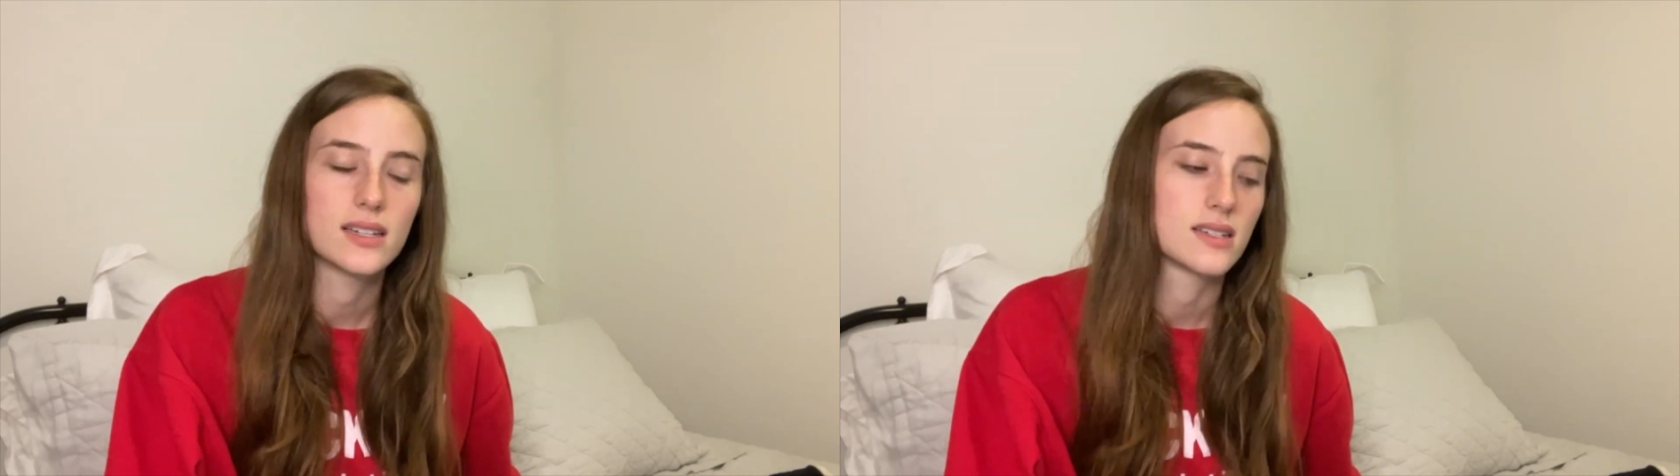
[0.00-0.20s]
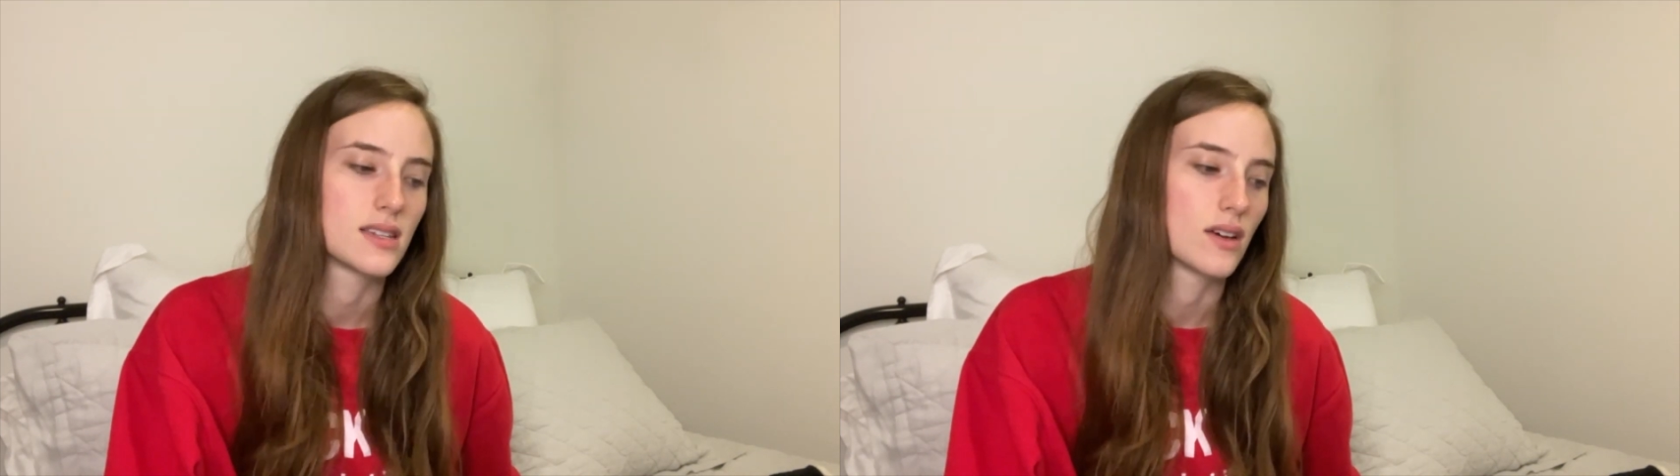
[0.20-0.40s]

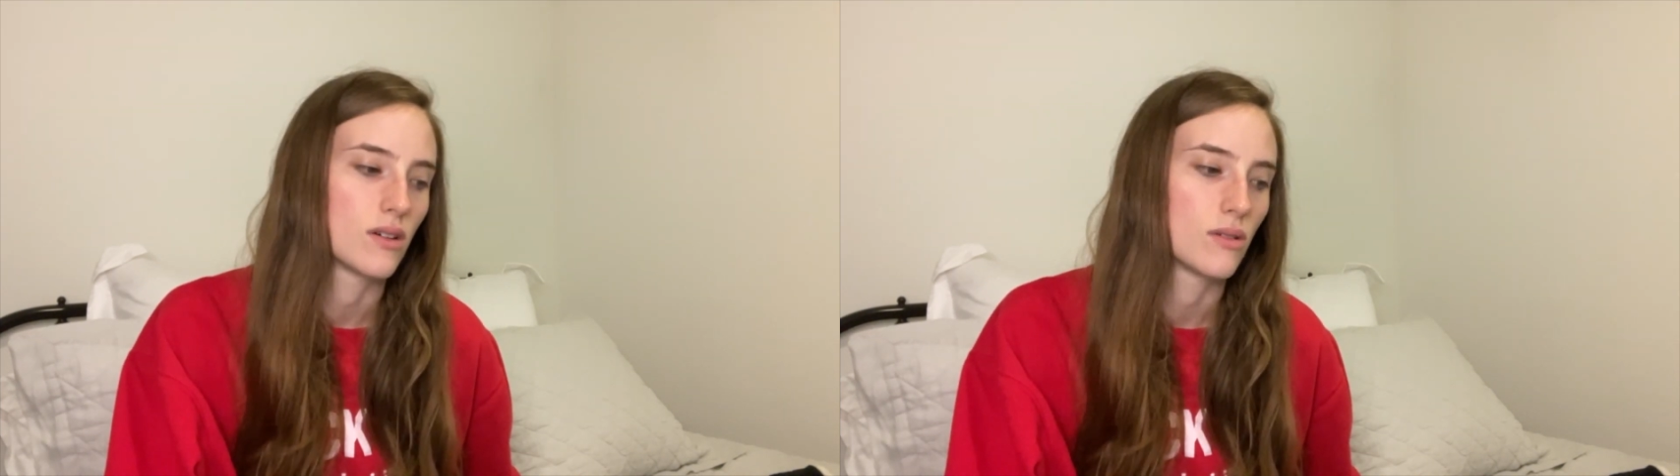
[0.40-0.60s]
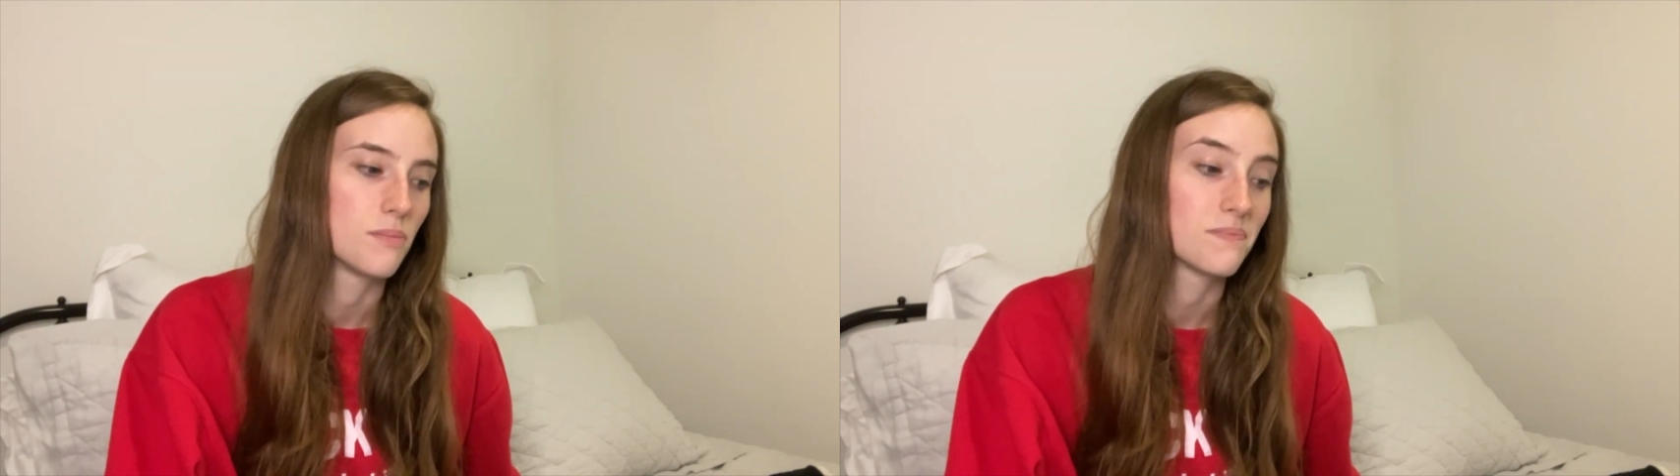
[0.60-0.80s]
and
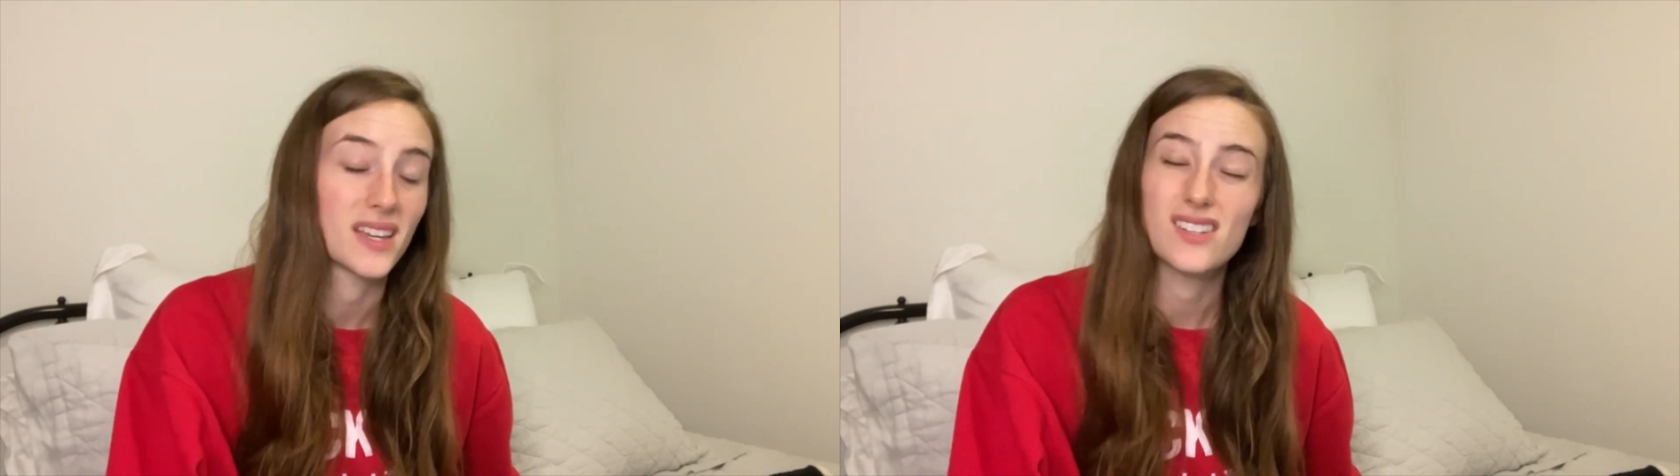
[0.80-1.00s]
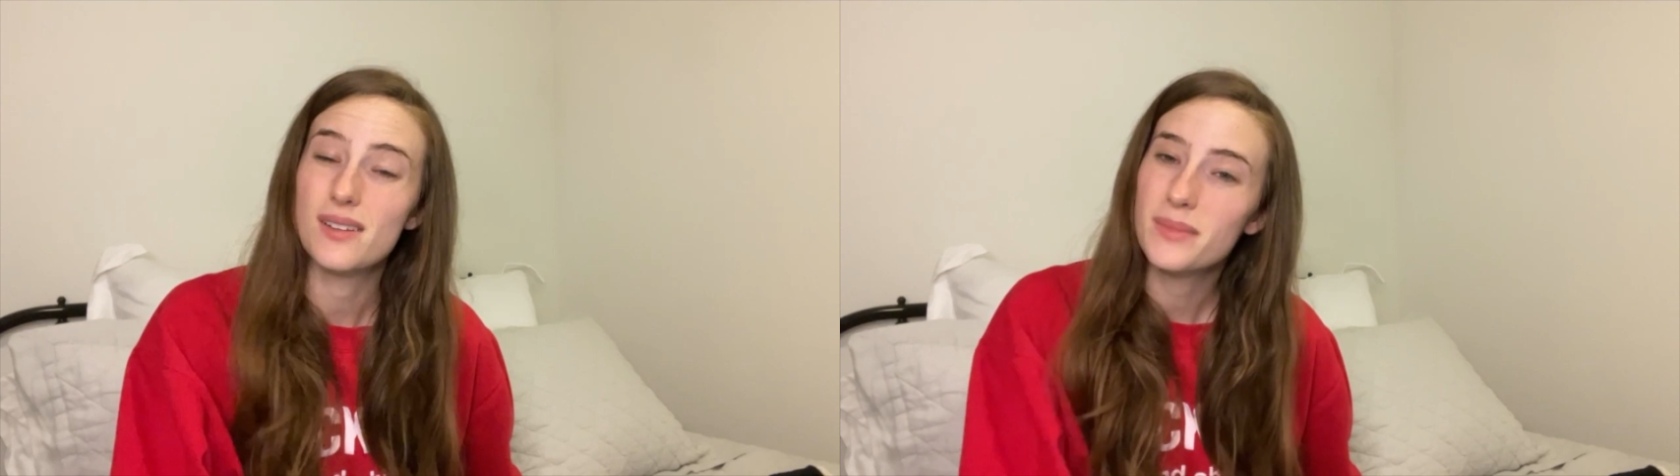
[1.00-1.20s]
so
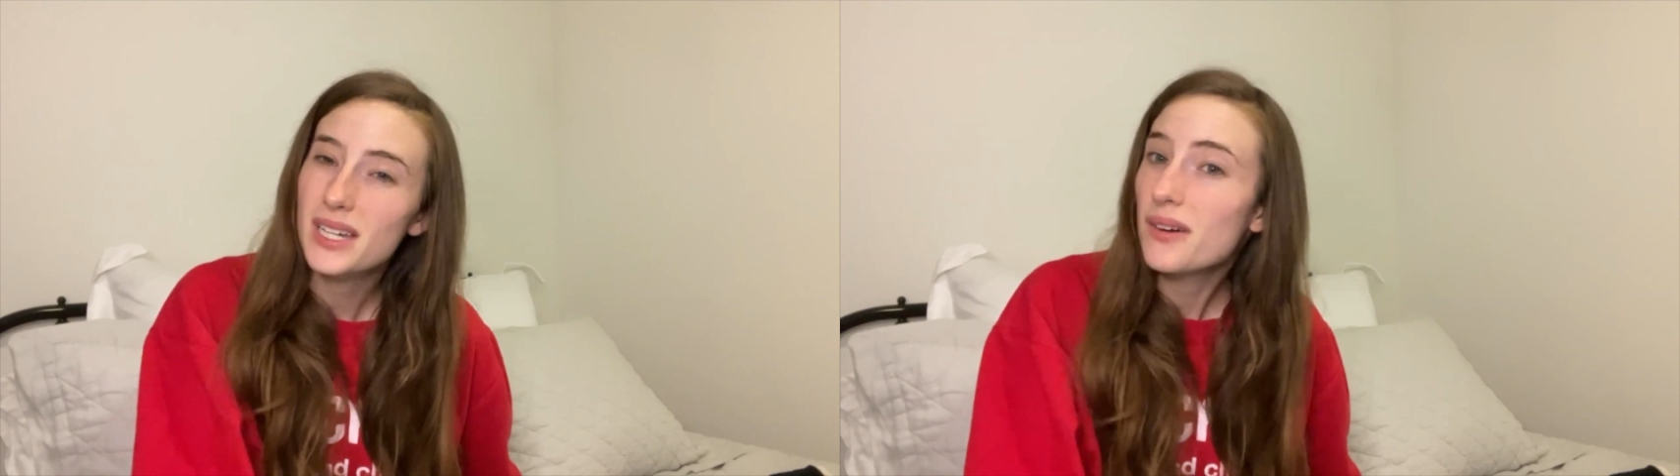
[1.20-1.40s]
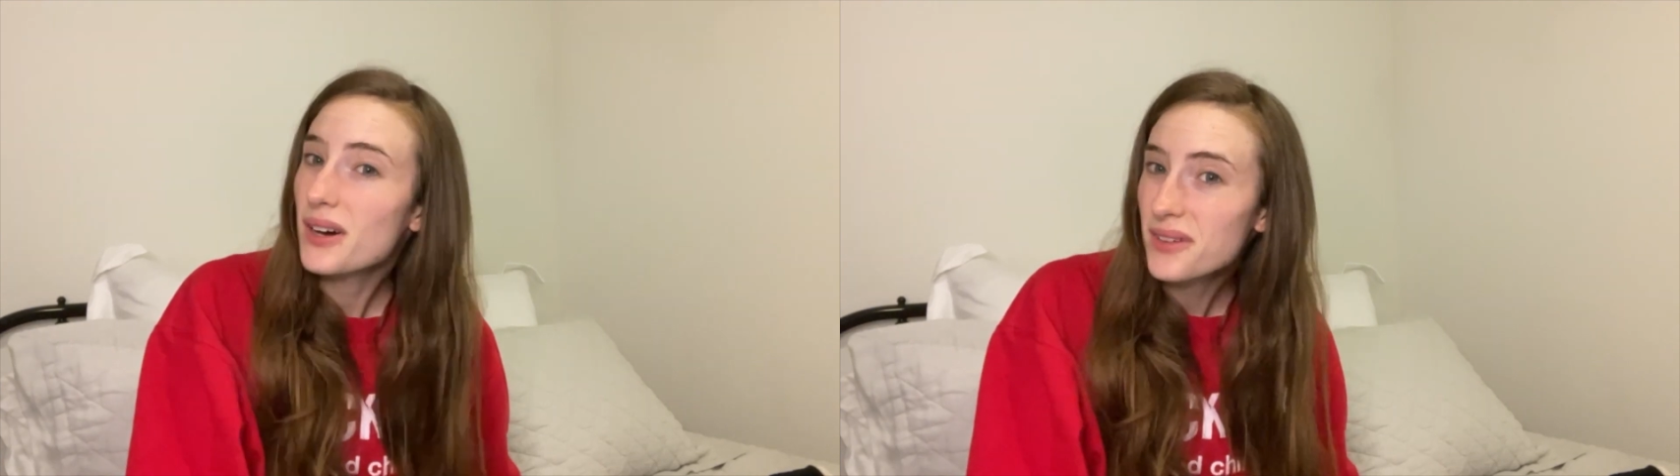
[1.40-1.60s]
that's what I'm going
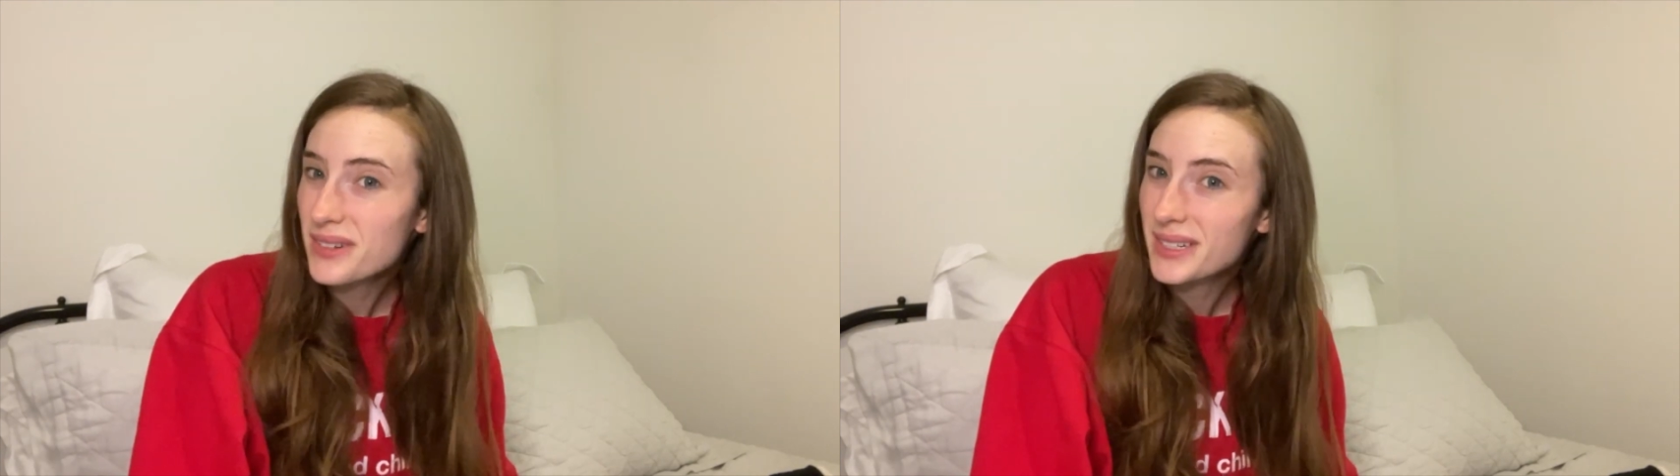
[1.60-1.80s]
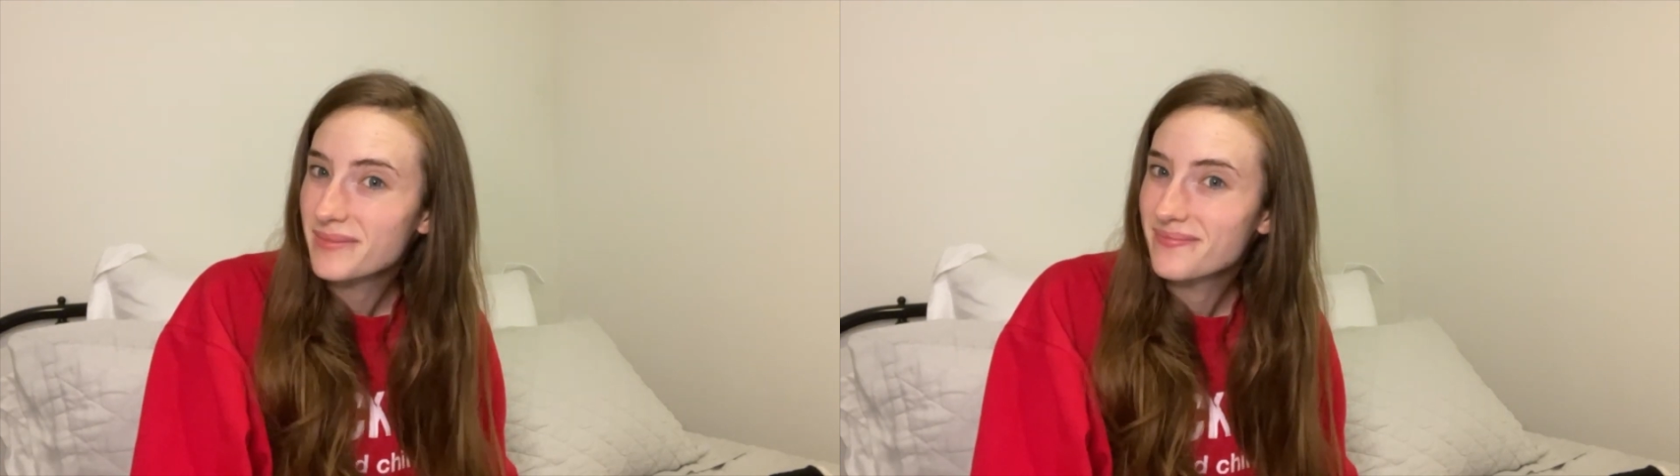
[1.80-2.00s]
to go
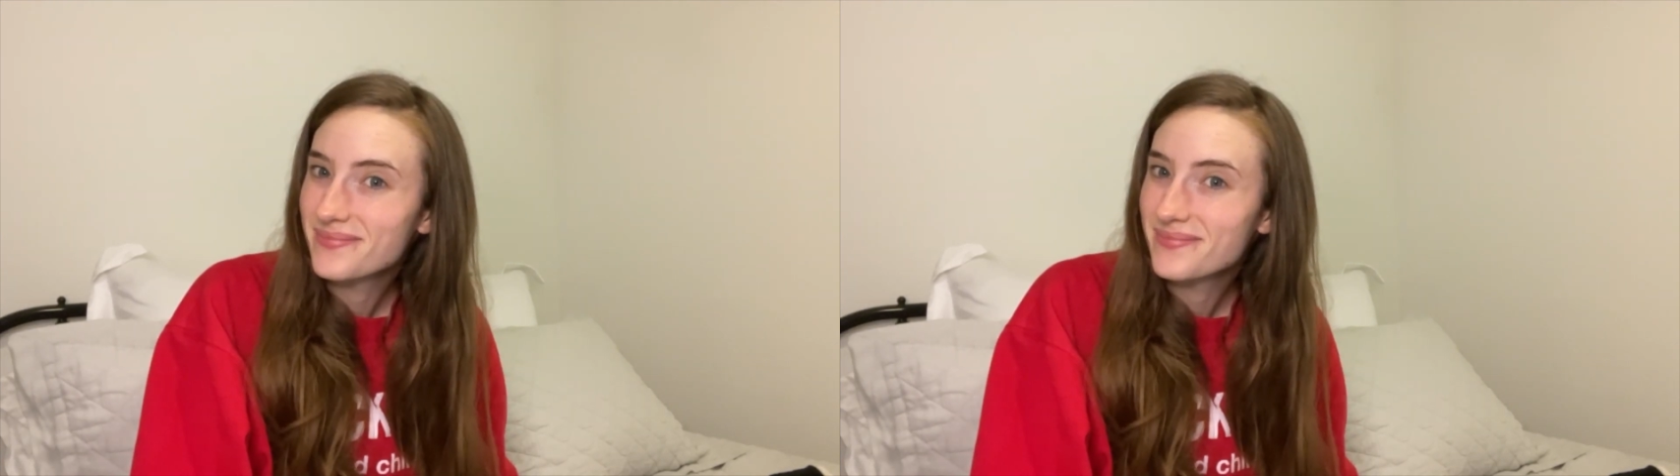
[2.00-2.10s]
over.